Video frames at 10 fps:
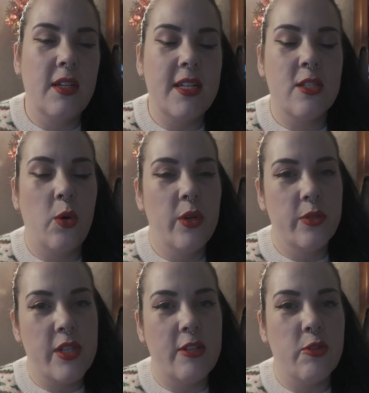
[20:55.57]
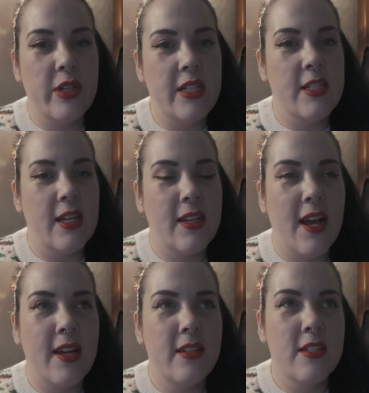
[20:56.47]
It's oil central heating,
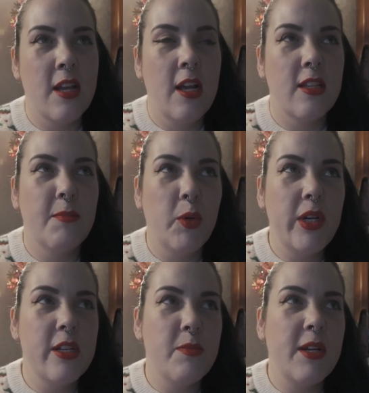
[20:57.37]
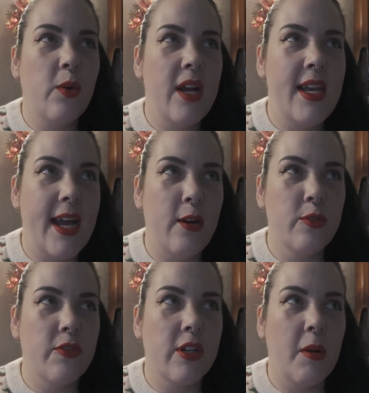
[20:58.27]
and the boiler's been quite
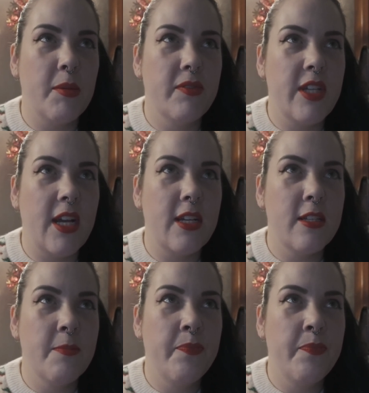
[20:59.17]
loud for a couple of days,